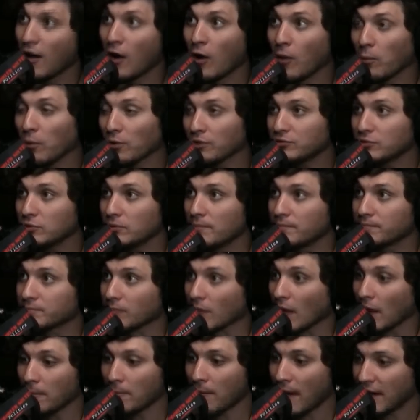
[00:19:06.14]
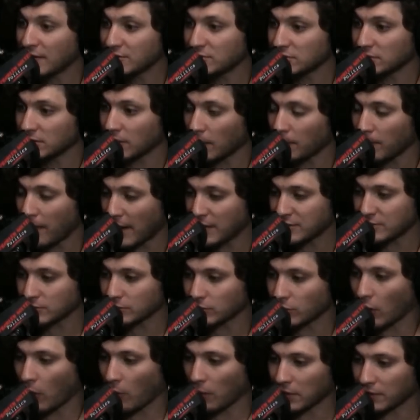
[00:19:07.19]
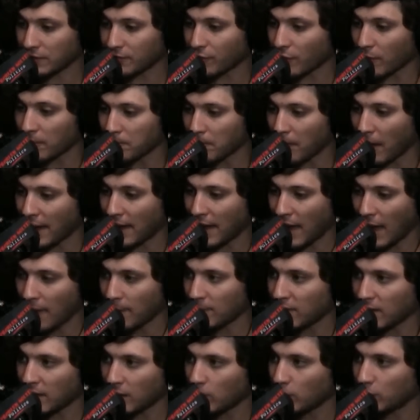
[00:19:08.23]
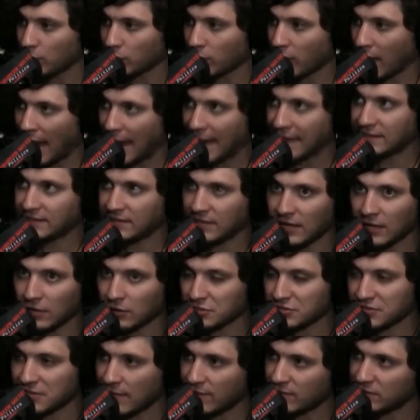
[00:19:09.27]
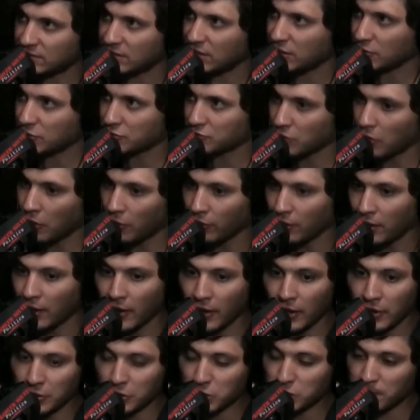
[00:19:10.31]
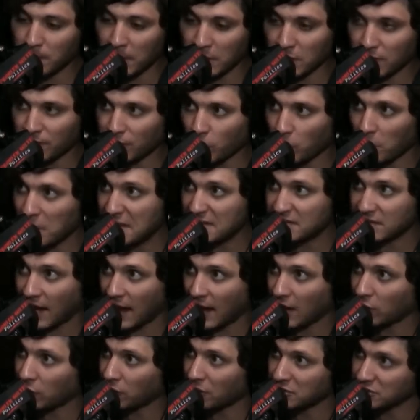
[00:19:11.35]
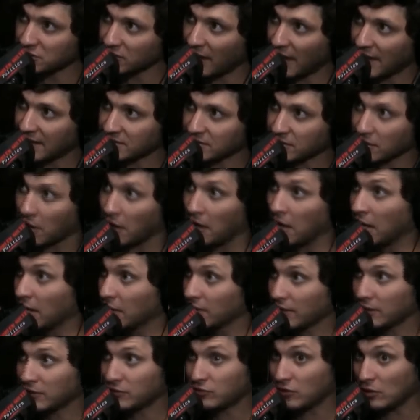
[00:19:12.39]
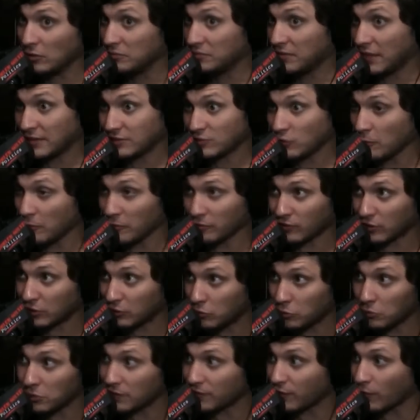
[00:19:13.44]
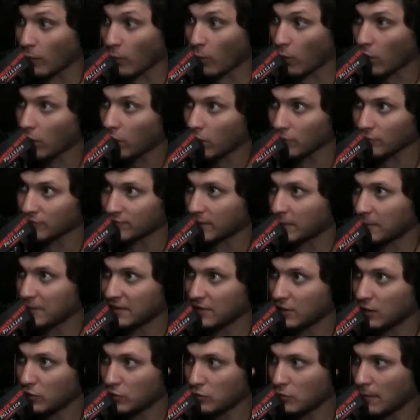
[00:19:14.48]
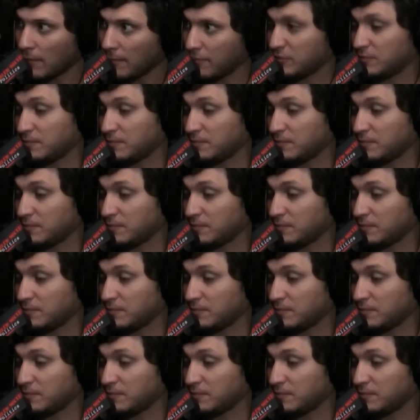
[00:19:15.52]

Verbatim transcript: well, people. Dude, yeah. Imagine imagine going from Miami, and when you're eighteen or seventeen years old, you spend a few weeks in Anchorage, Alaska. Like, dude, that's almost like two different worlds. I mean, you, it's